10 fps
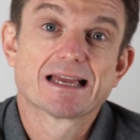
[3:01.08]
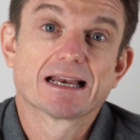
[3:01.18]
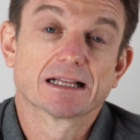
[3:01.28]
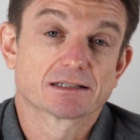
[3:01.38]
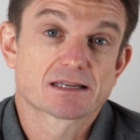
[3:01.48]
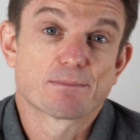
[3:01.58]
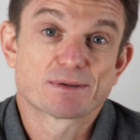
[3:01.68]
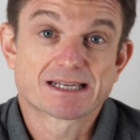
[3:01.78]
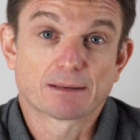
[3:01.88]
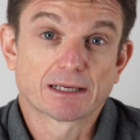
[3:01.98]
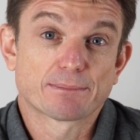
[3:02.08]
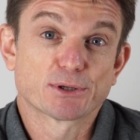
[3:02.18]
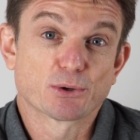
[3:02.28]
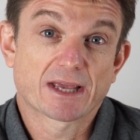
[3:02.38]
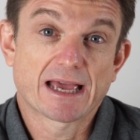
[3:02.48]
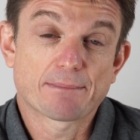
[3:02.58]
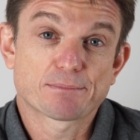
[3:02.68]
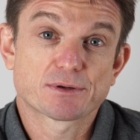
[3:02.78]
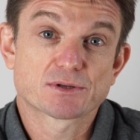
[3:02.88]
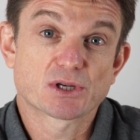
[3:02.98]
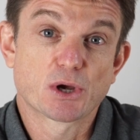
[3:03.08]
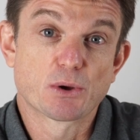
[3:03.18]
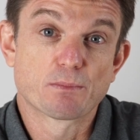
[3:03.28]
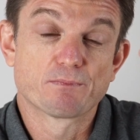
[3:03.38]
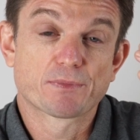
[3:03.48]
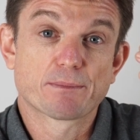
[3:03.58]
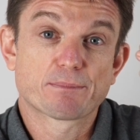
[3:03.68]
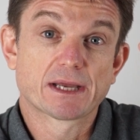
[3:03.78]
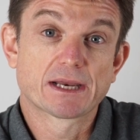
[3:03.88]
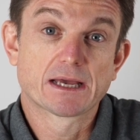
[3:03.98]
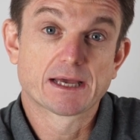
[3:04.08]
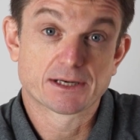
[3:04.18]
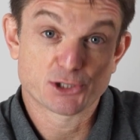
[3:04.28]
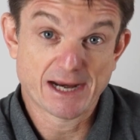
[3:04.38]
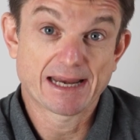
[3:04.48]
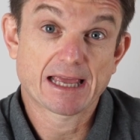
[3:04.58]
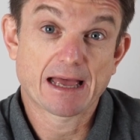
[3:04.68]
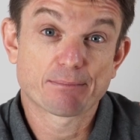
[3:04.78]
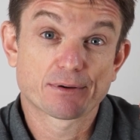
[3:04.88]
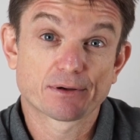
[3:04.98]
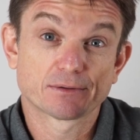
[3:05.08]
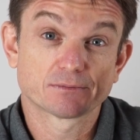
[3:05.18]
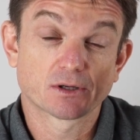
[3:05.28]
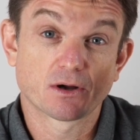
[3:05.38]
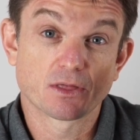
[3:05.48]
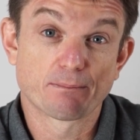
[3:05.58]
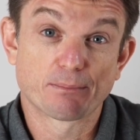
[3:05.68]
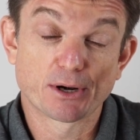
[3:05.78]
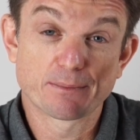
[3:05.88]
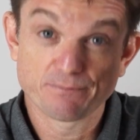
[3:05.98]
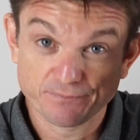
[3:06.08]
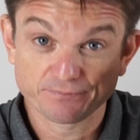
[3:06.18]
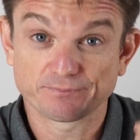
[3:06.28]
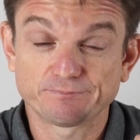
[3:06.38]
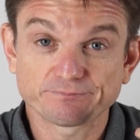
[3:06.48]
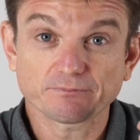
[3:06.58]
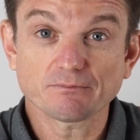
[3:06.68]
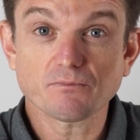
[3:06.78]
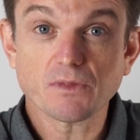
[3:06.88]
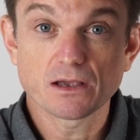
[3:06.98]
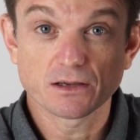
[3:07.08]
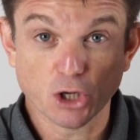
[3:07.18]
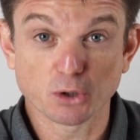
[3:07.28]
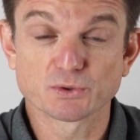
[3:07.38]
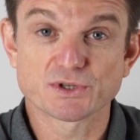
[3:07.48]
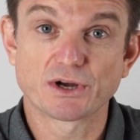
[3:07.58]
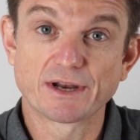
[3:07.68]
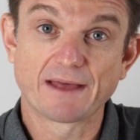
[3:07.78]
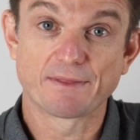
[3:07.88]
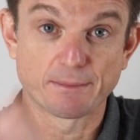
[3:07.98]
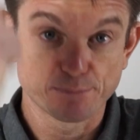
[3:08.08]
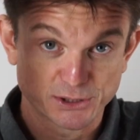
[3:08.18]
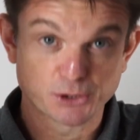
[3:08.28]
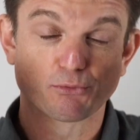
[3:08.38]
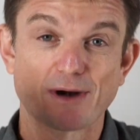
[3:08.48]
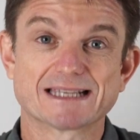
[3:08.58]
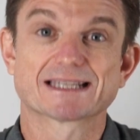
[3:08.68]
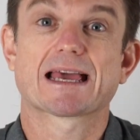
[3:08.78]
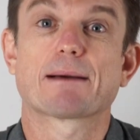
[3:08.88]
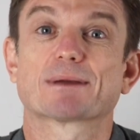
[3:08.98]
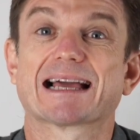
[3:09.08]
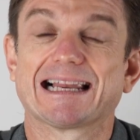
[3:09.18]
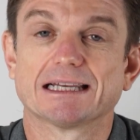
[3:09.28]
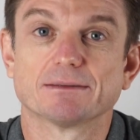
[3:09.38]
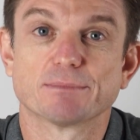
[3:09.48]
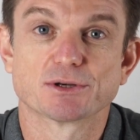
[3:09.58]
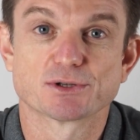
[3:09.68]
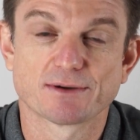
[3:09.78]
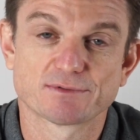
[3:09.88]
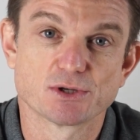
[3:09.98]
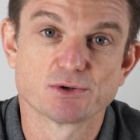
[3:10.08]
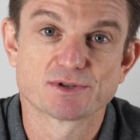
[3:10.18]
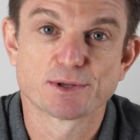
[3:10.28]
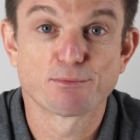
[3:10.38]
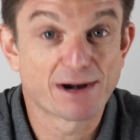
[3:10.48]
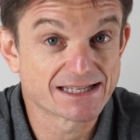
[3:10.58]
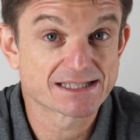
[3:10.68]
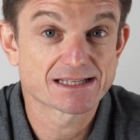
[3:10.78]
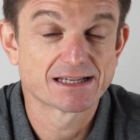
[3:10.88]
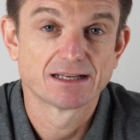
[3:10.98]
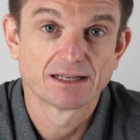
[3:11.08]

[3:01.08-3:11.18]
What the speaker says: Little tip, double up on your cap. So put a training cap on the bottom, goggles on, and then put your race cap color, because you have to use the race